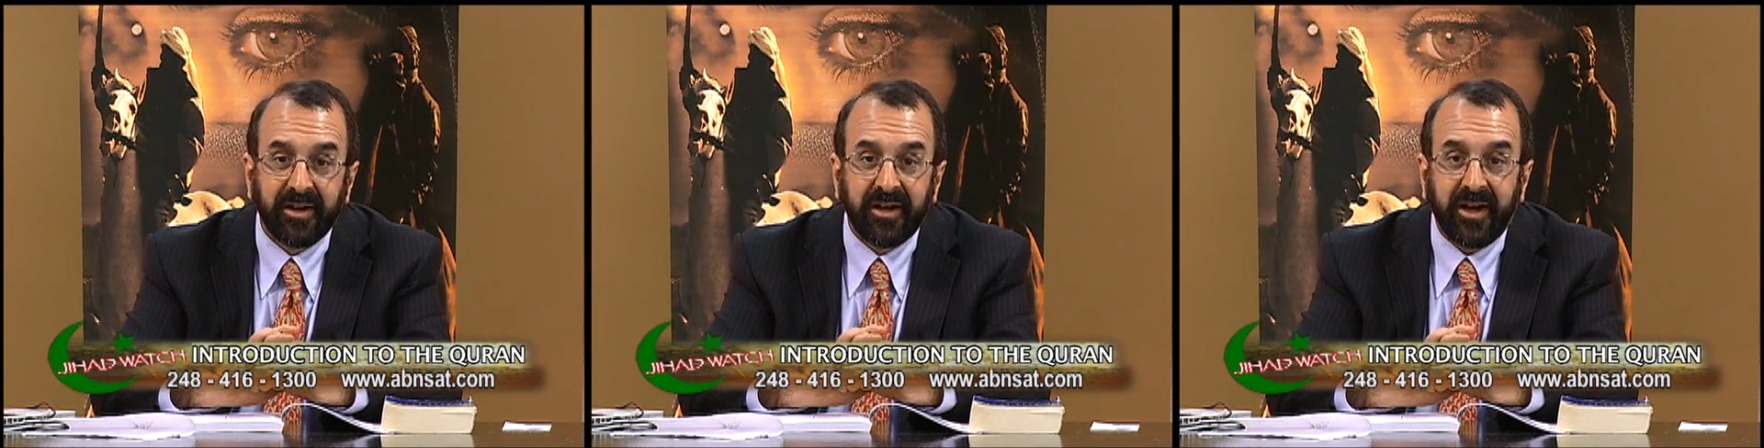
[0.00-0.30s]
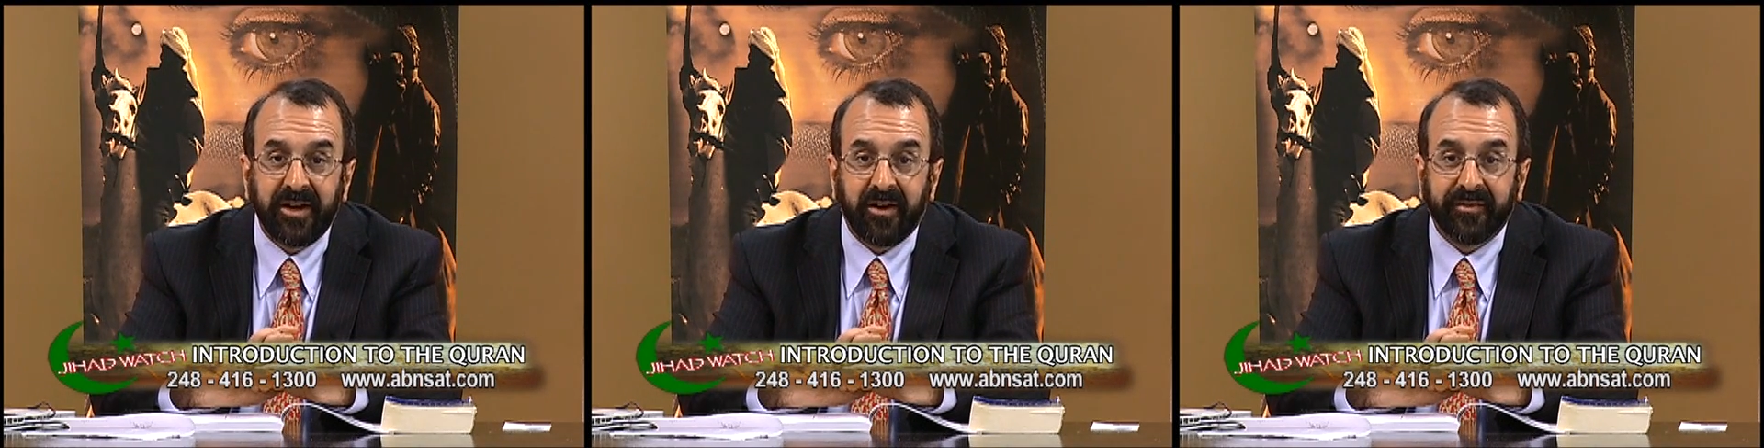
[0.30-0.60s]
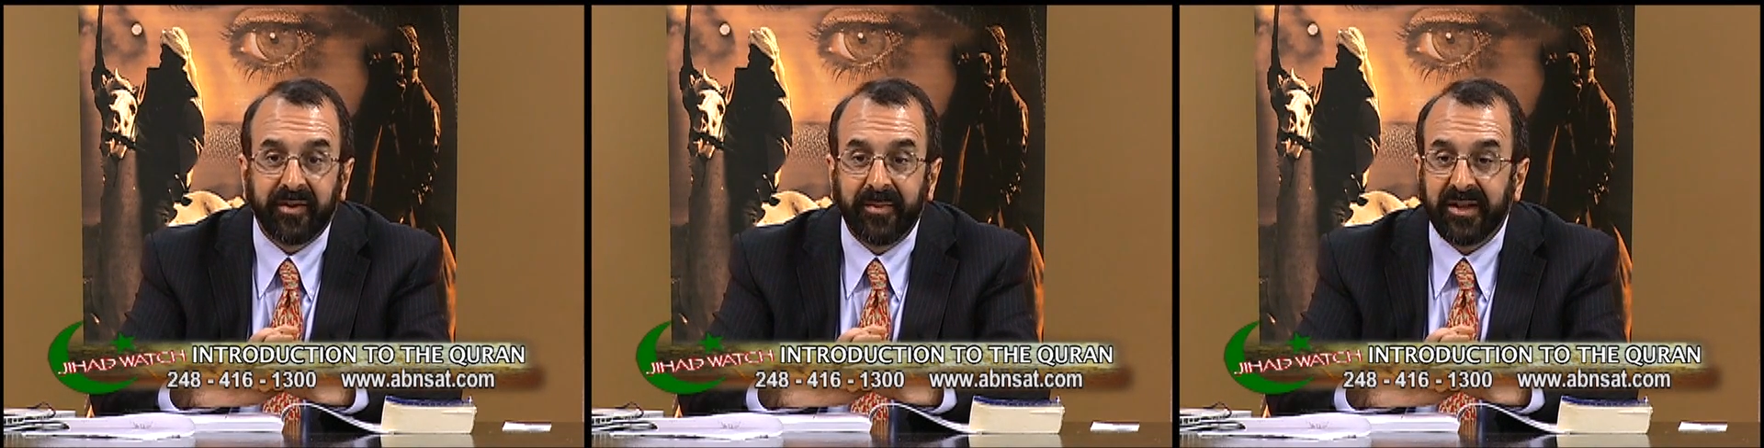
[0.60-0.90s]
and
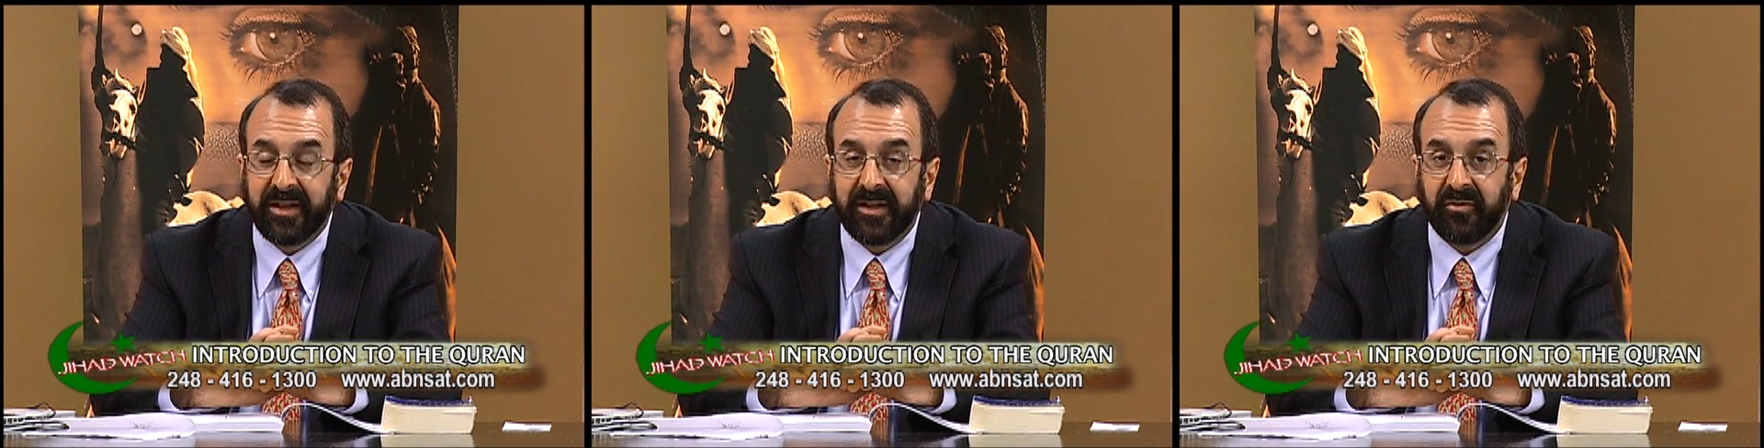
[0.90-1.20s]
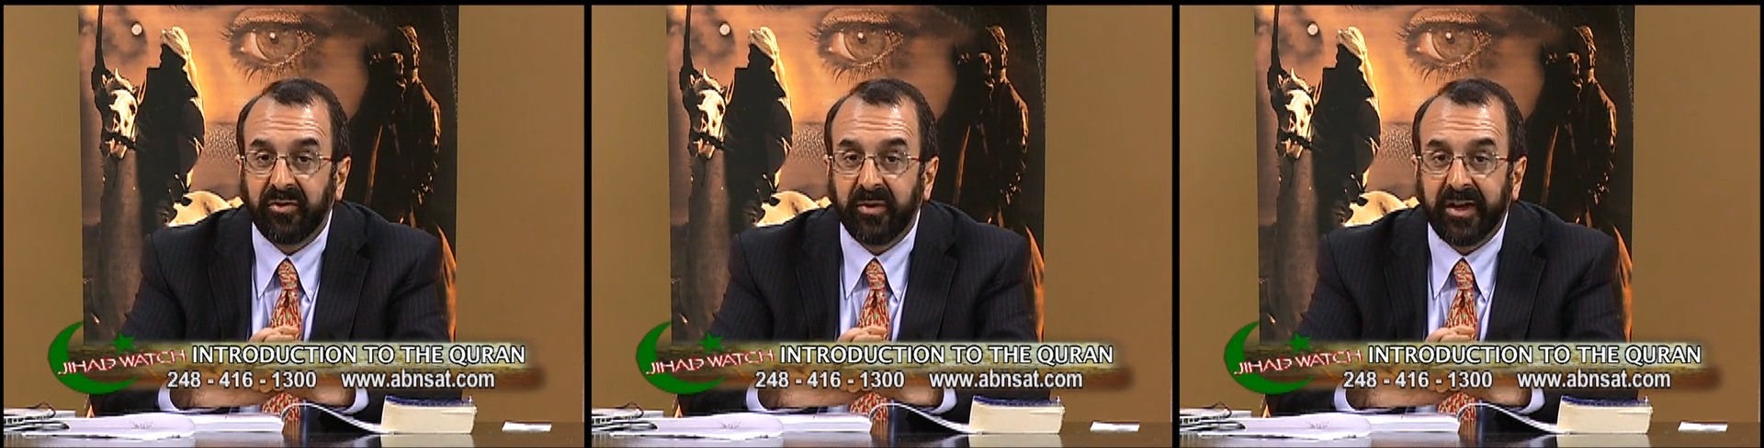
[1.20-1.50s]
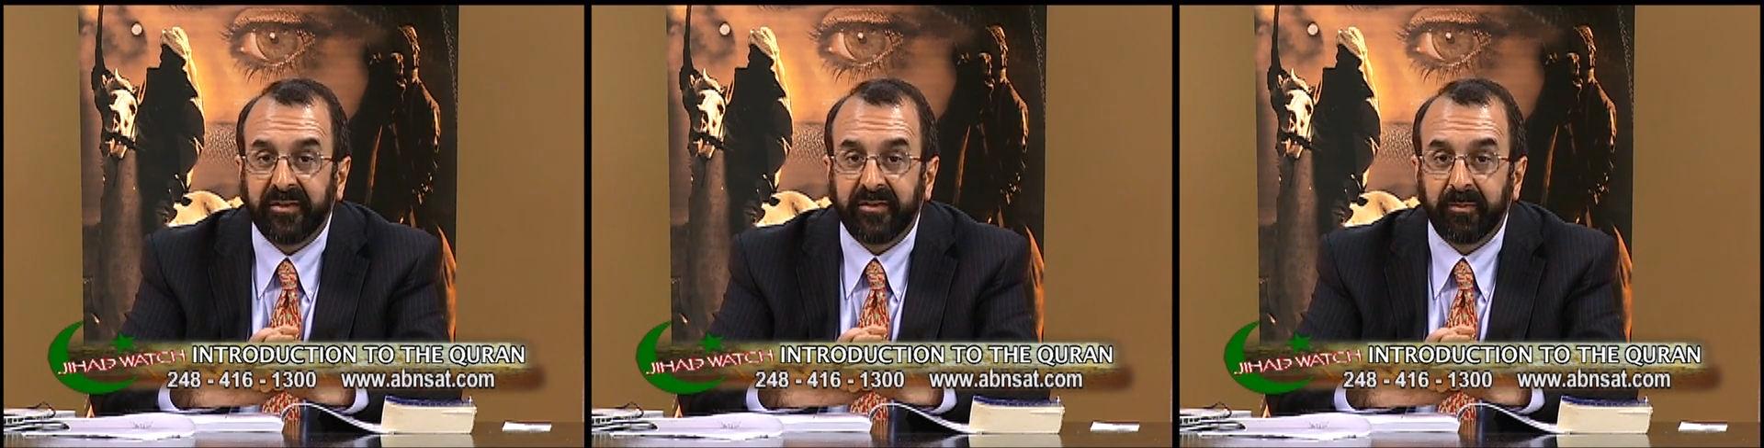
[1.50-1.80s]
ultimately to
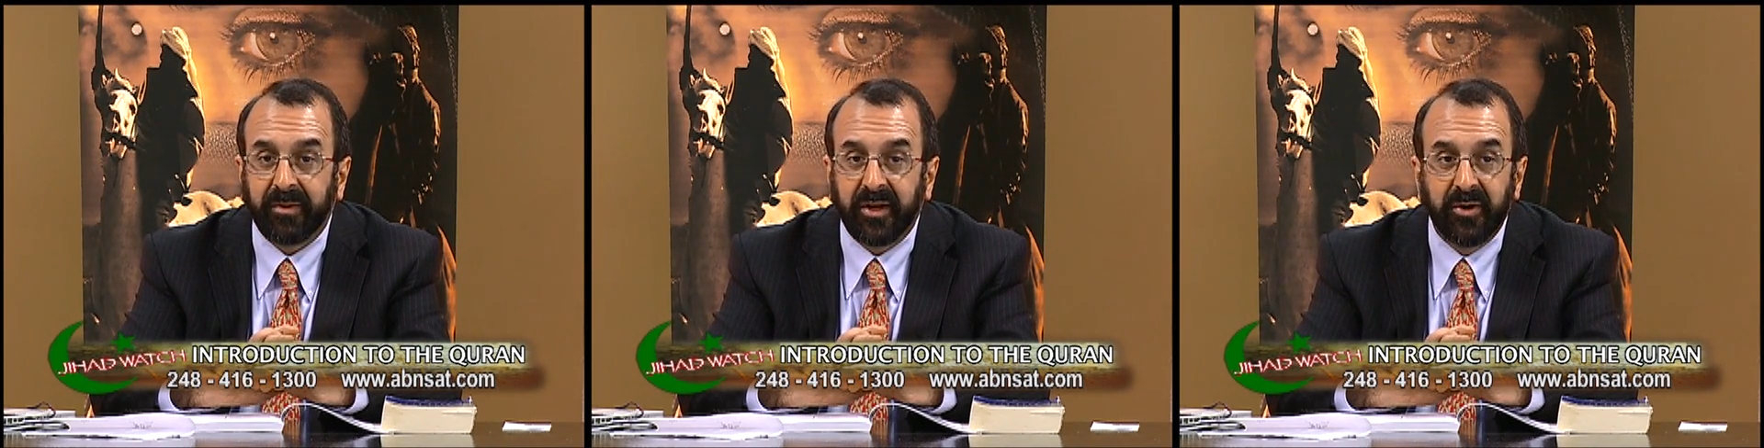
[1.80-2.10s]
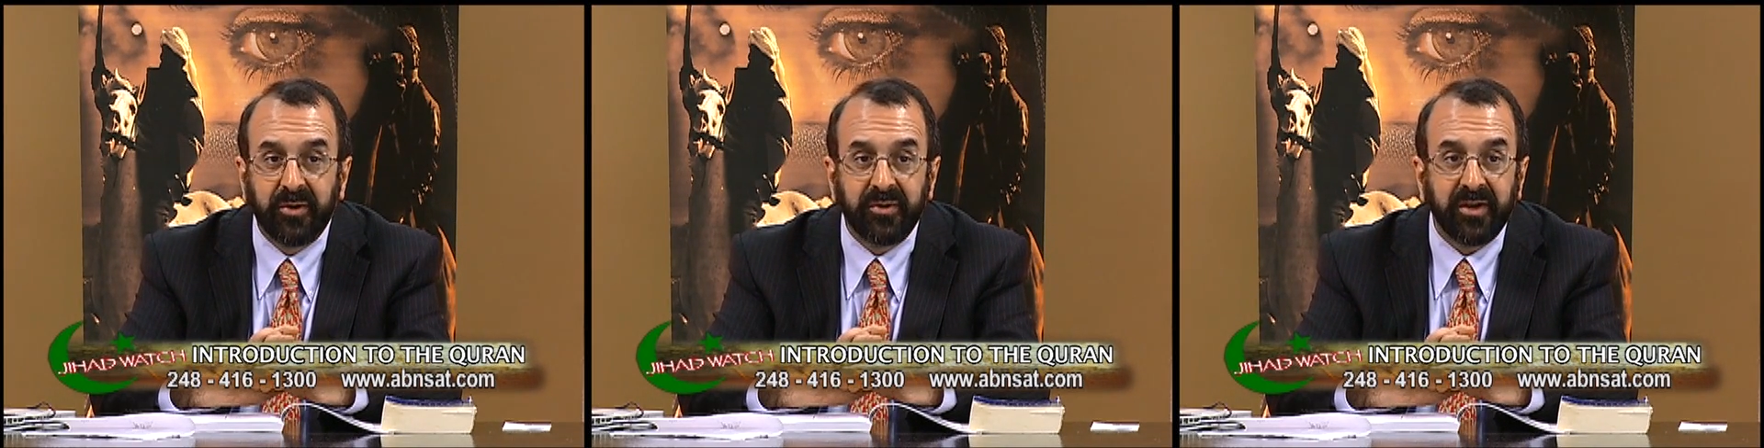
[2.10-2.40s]
explode